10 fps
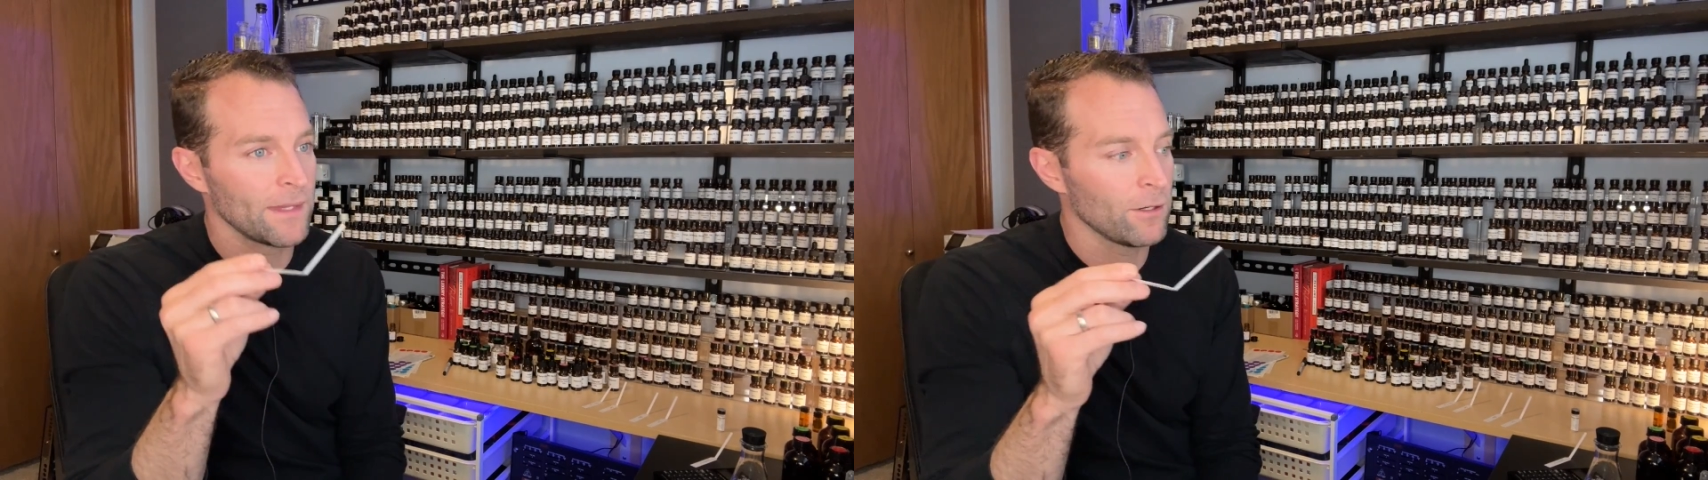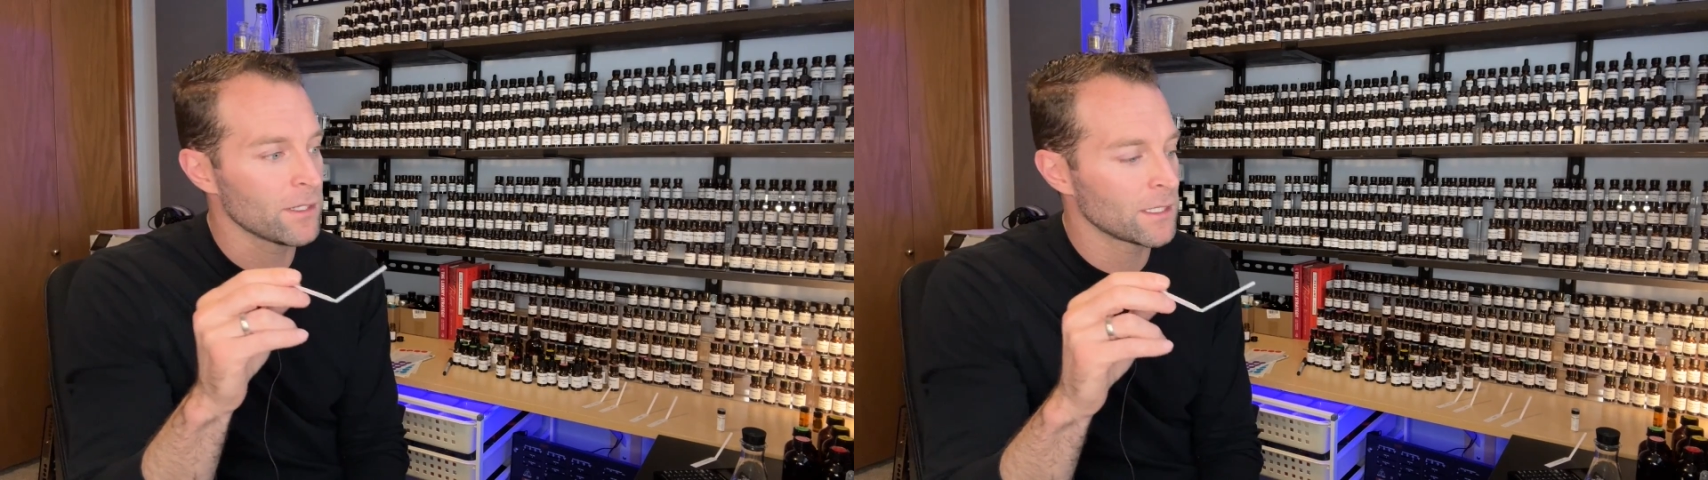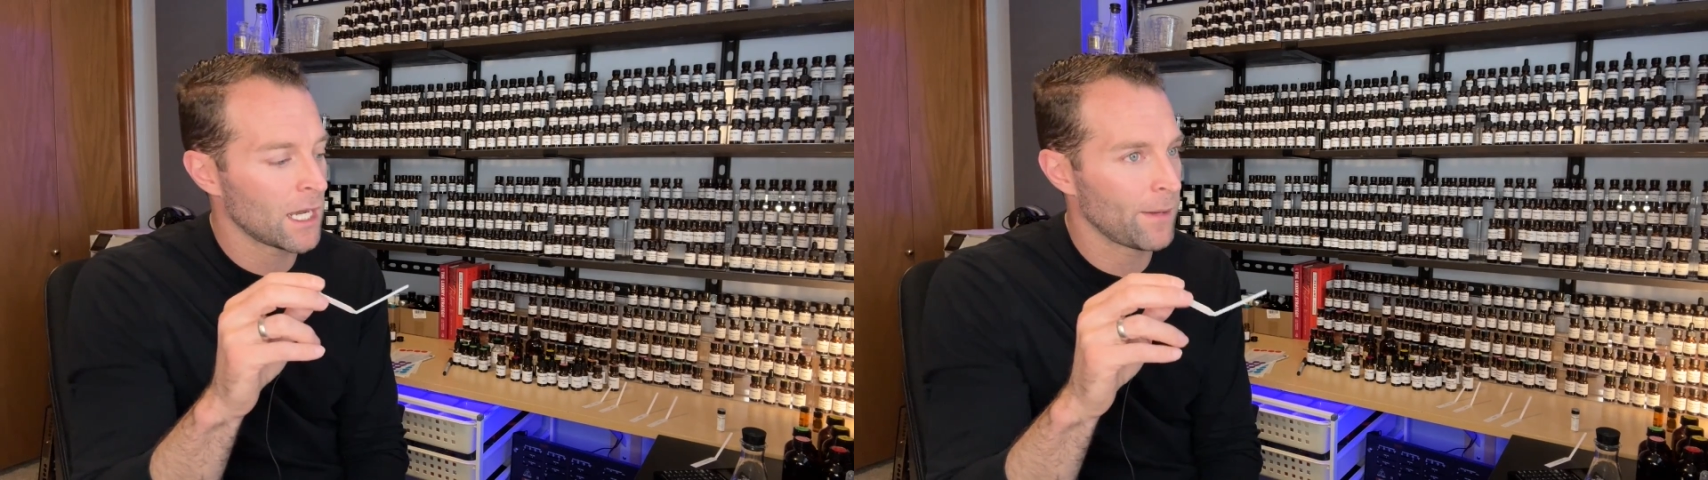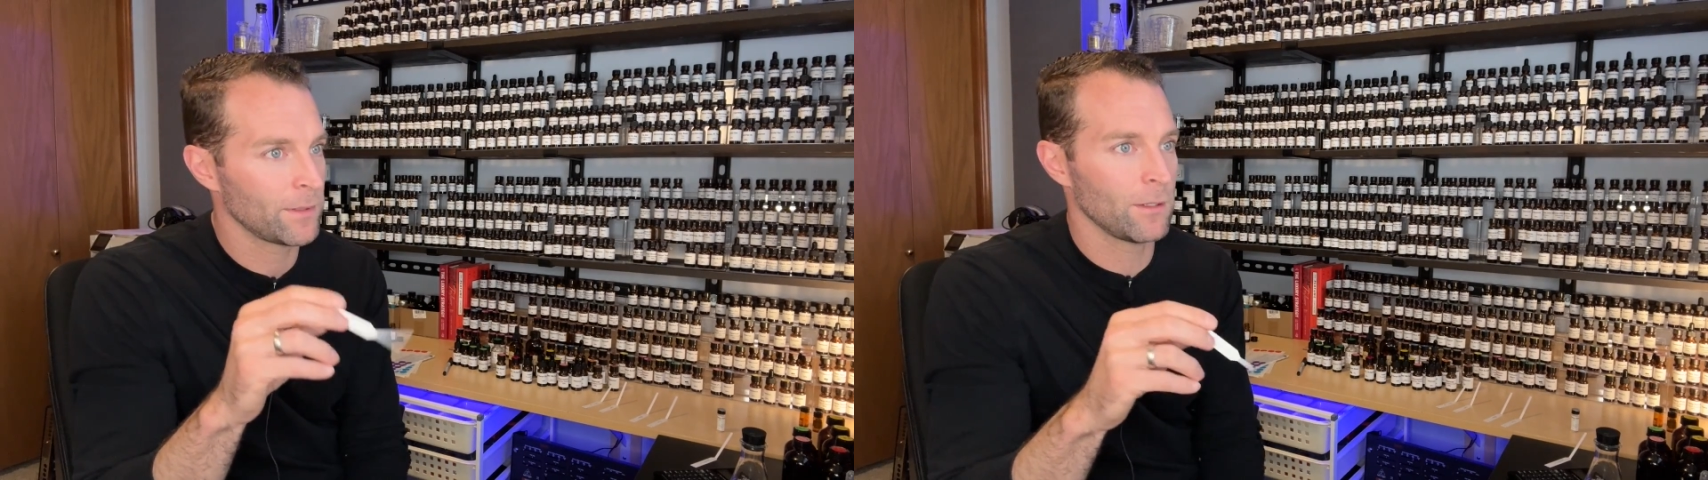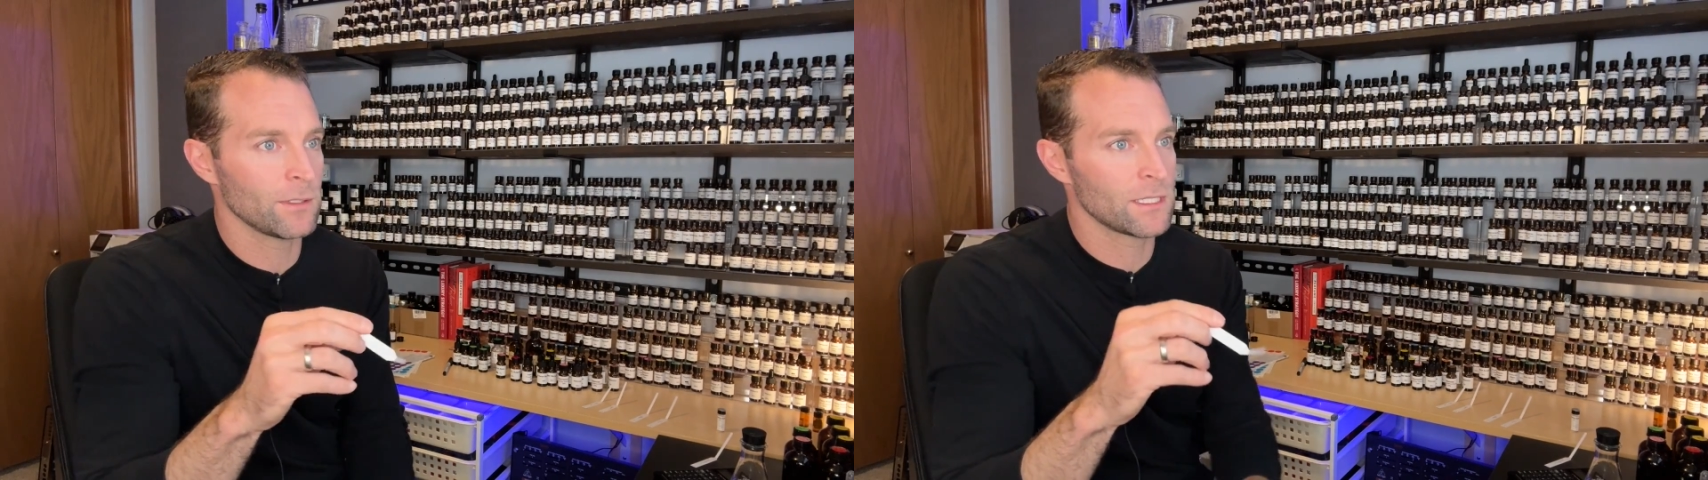Here are the top
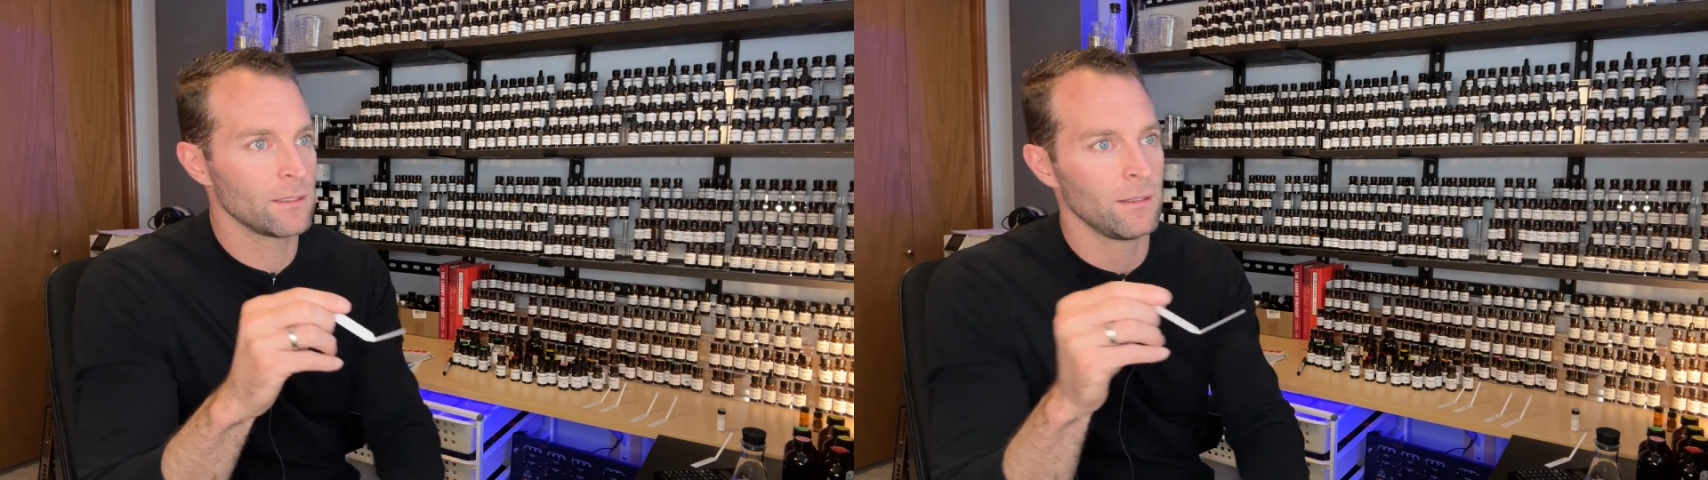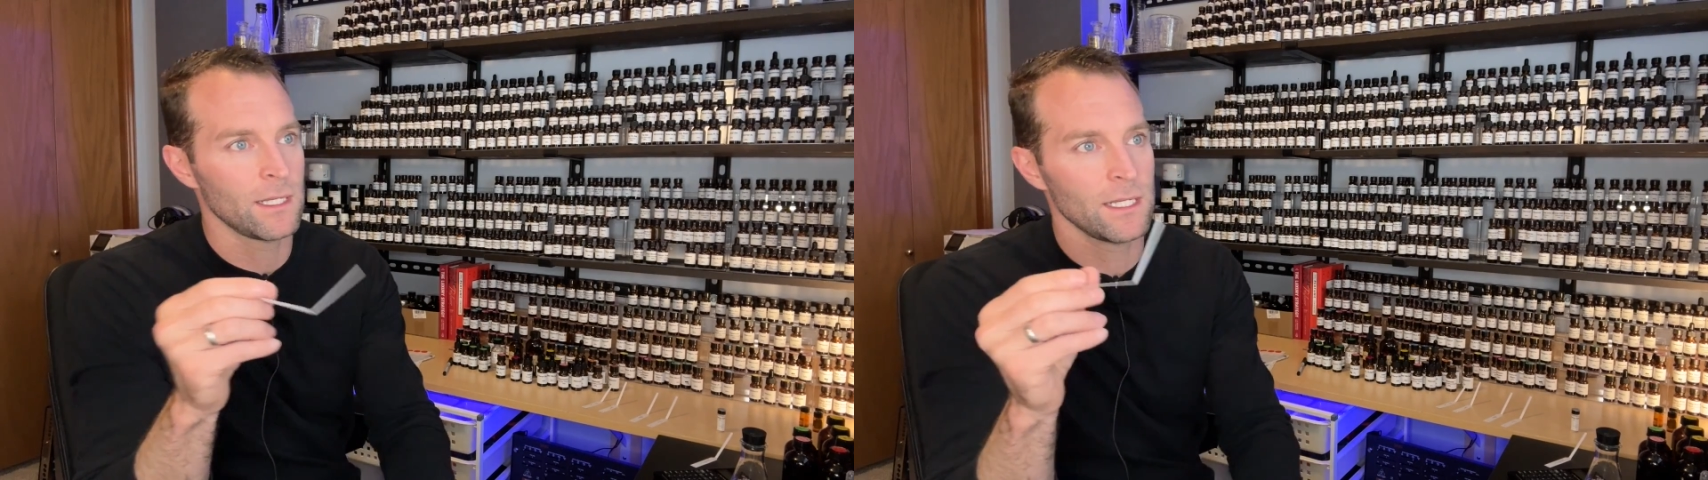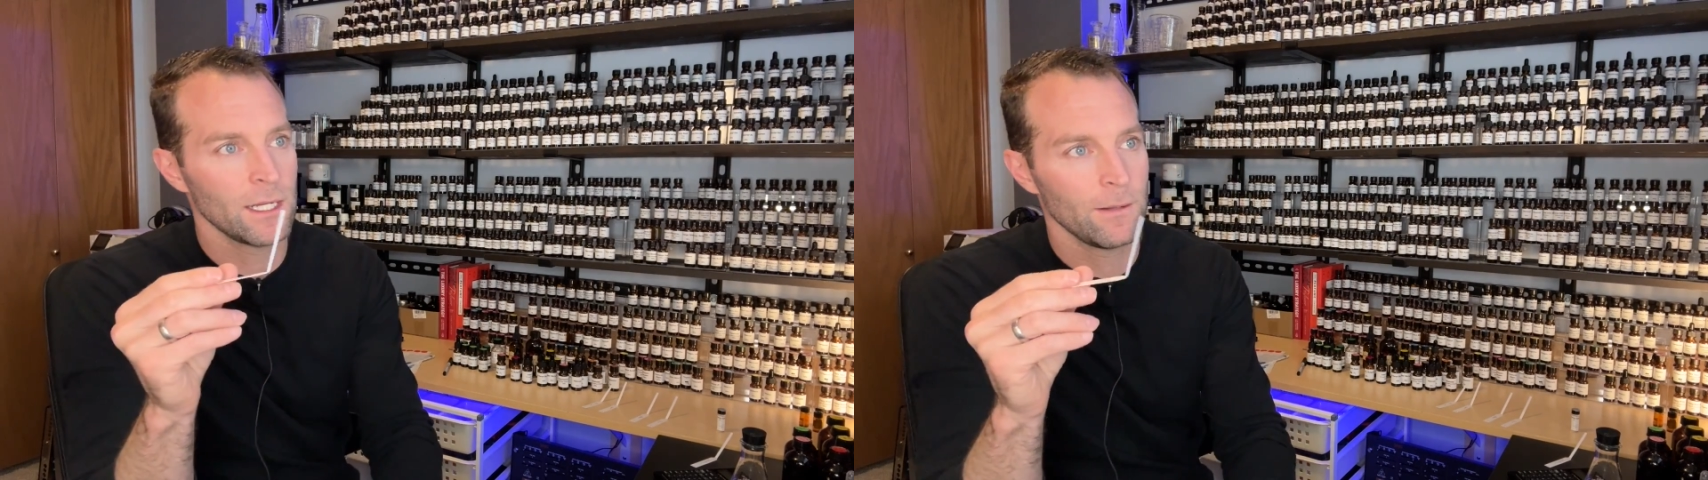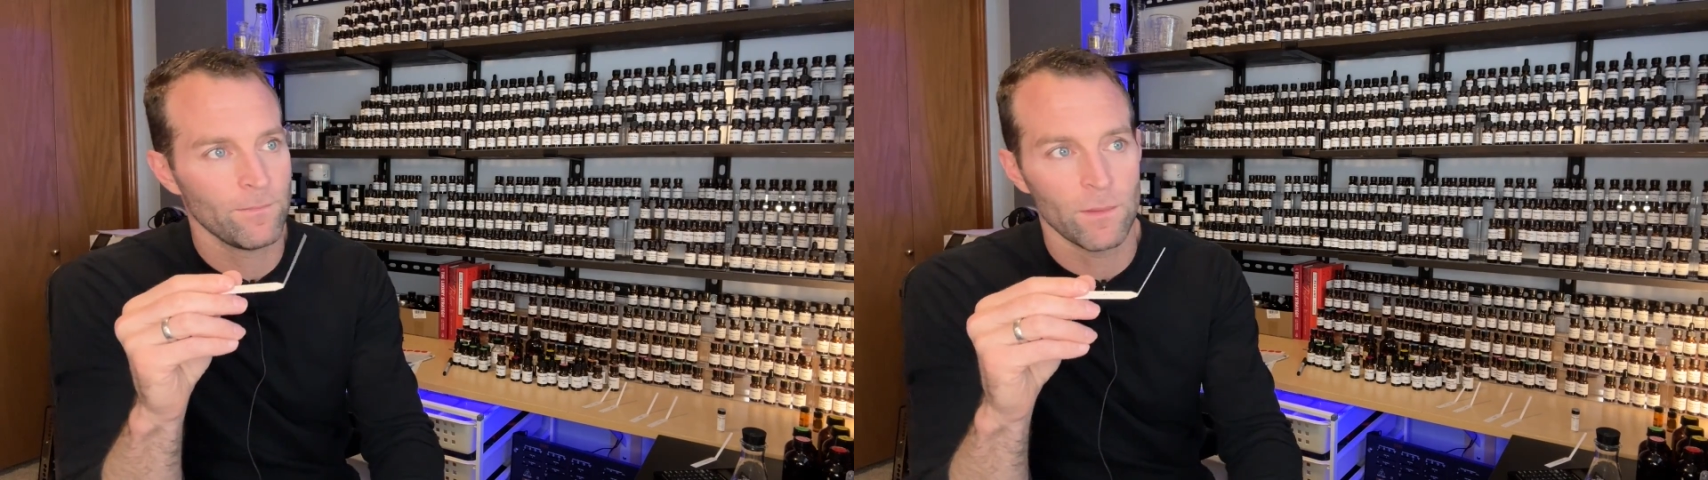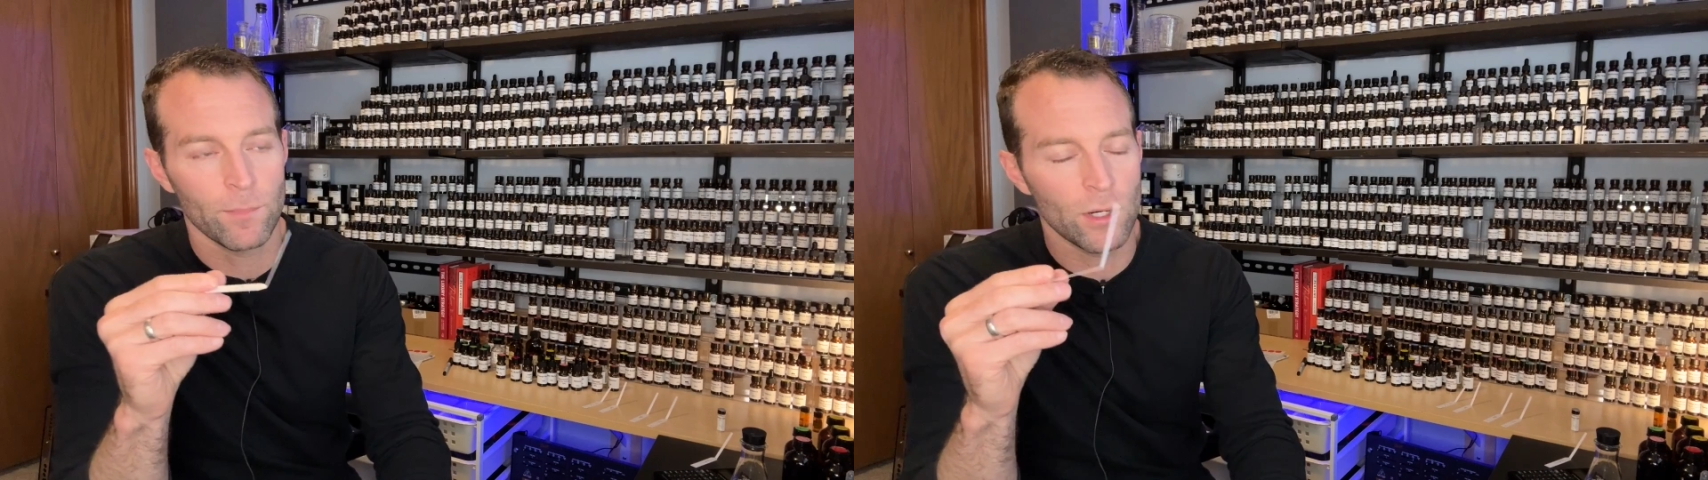notes.
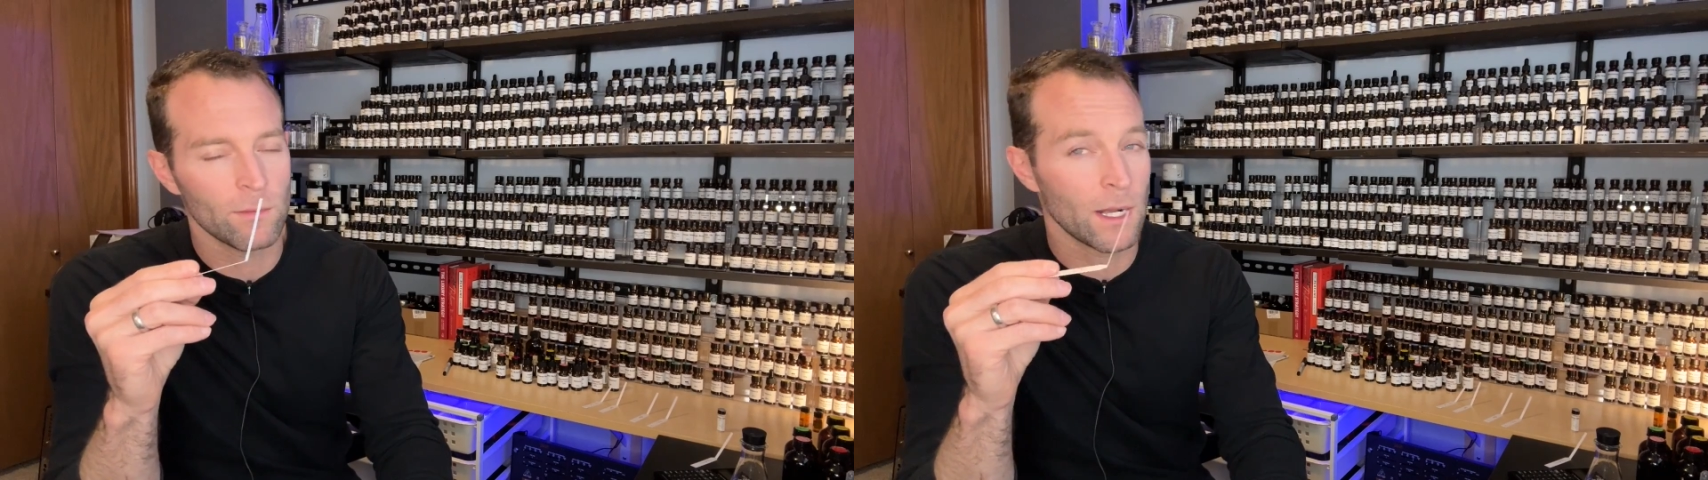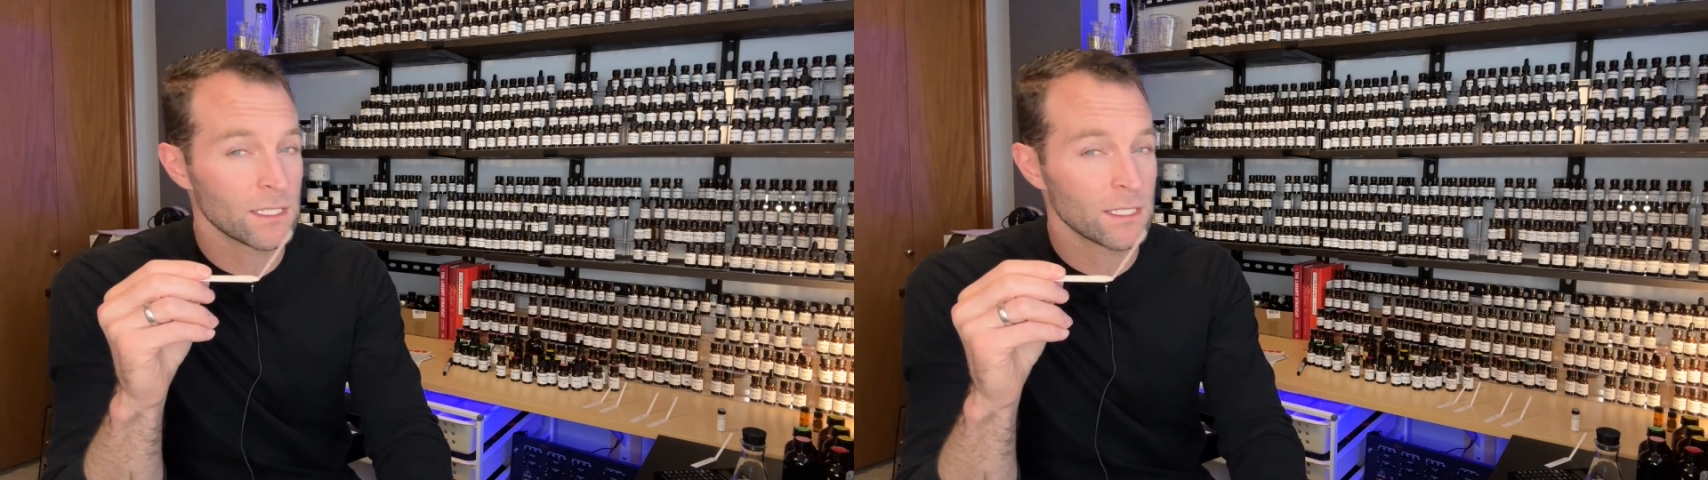The bergamot,